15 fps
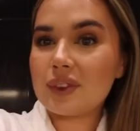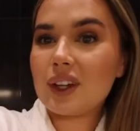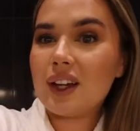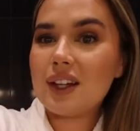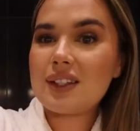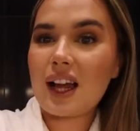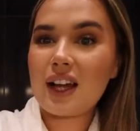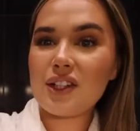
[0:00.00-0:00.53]

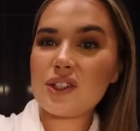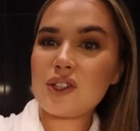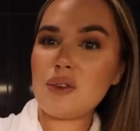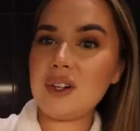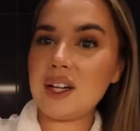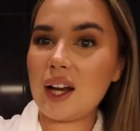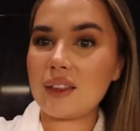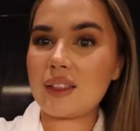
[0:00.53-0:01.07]
Because I just
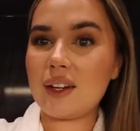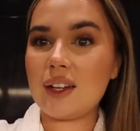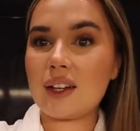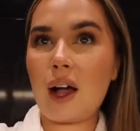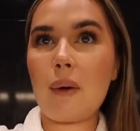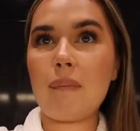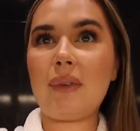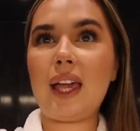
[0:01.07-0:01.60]
don't really like the
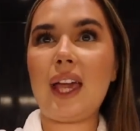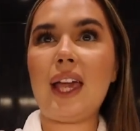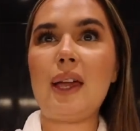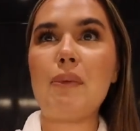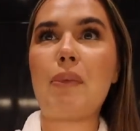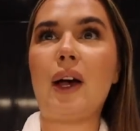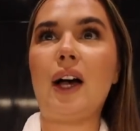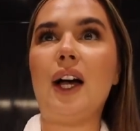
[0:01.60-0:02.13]
look on me,
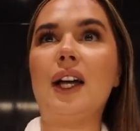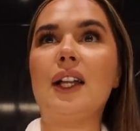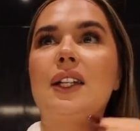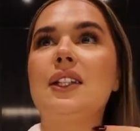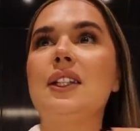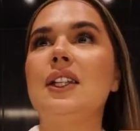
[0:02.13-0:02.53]
but